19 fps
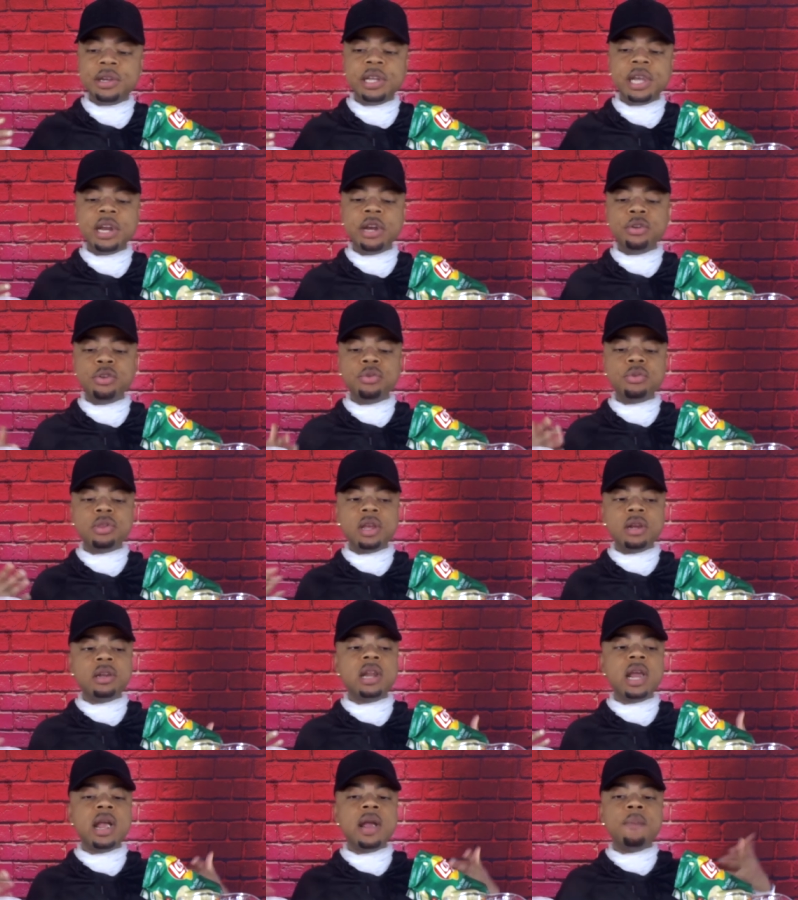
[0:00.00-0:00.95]
in and you
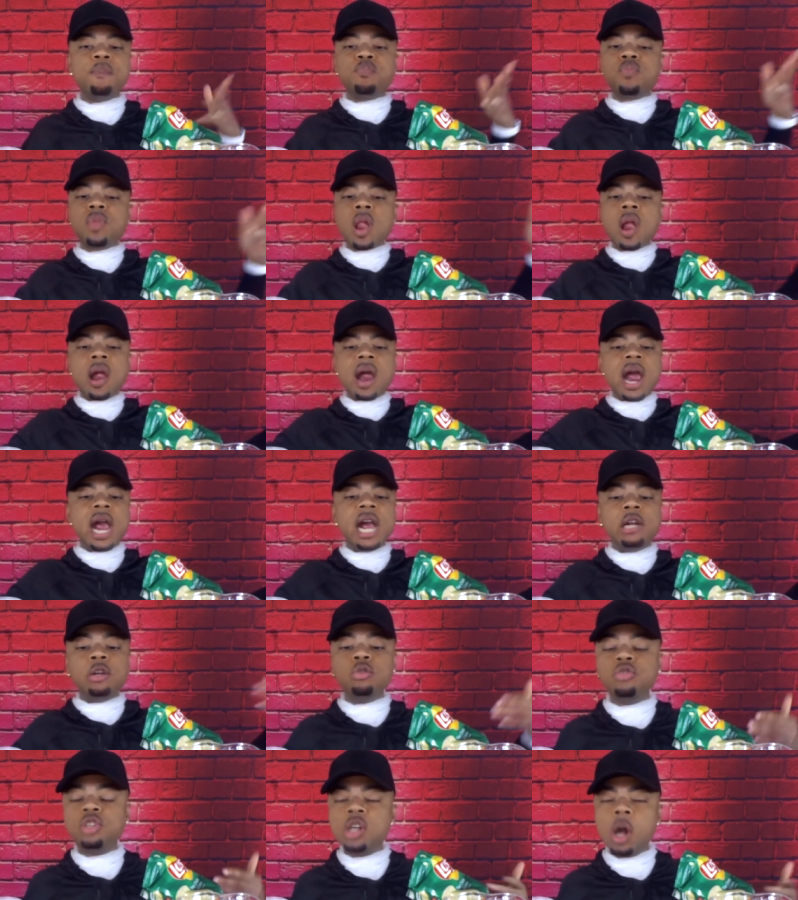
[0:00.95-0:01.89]
think that,
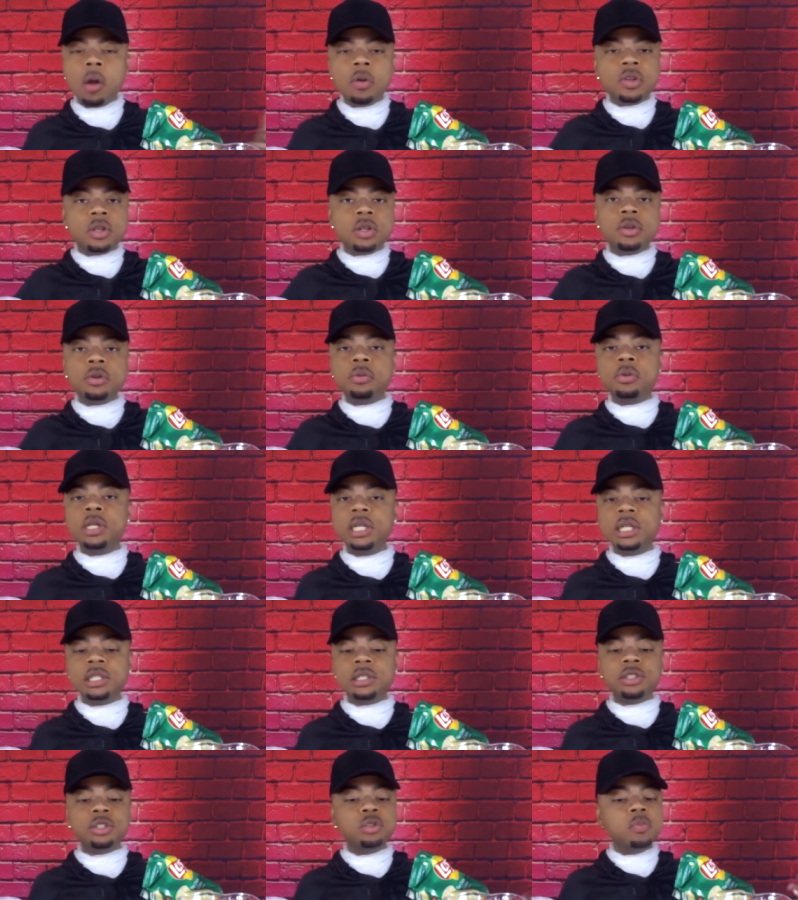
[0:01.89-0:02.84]
hey, you chose to do
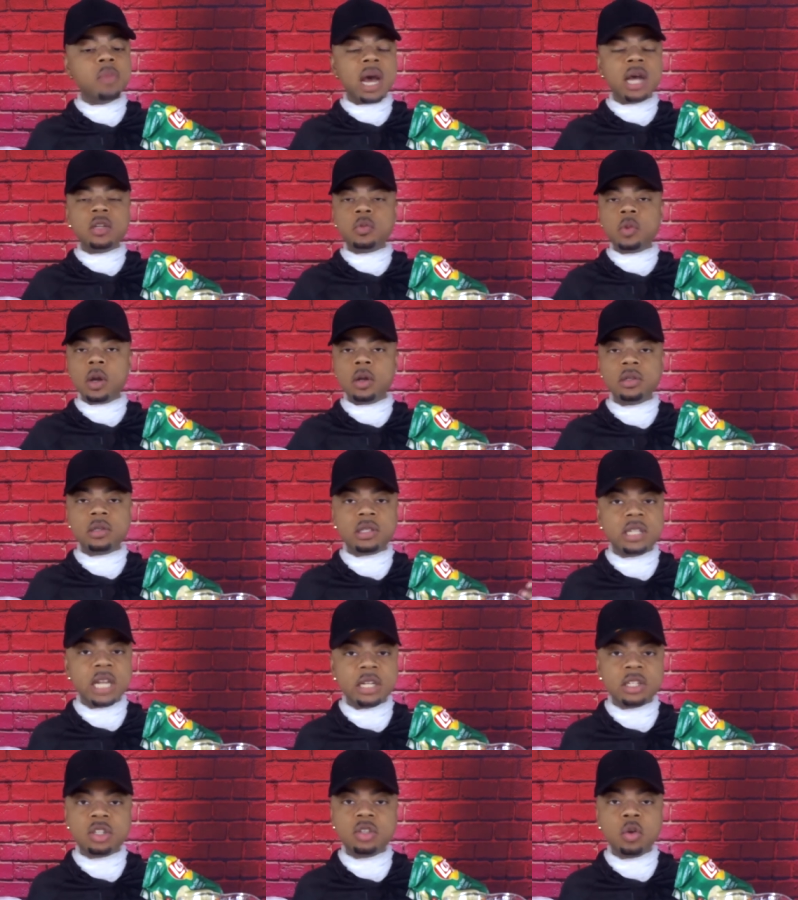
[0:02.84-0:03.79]
this, you might as well
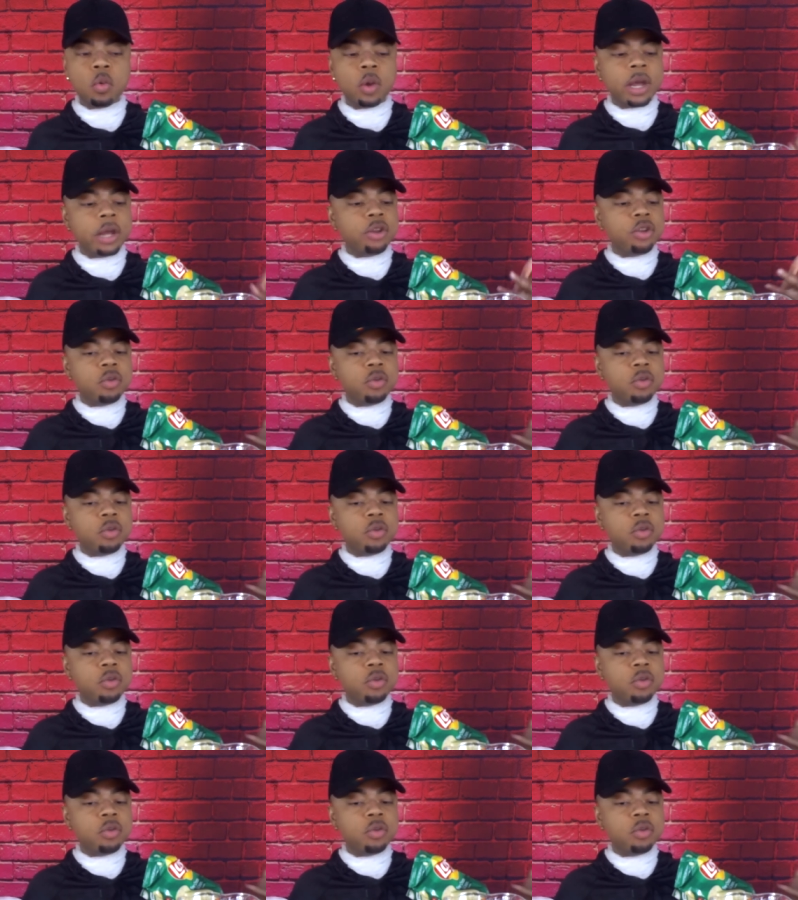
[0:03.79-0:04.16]
stick to it.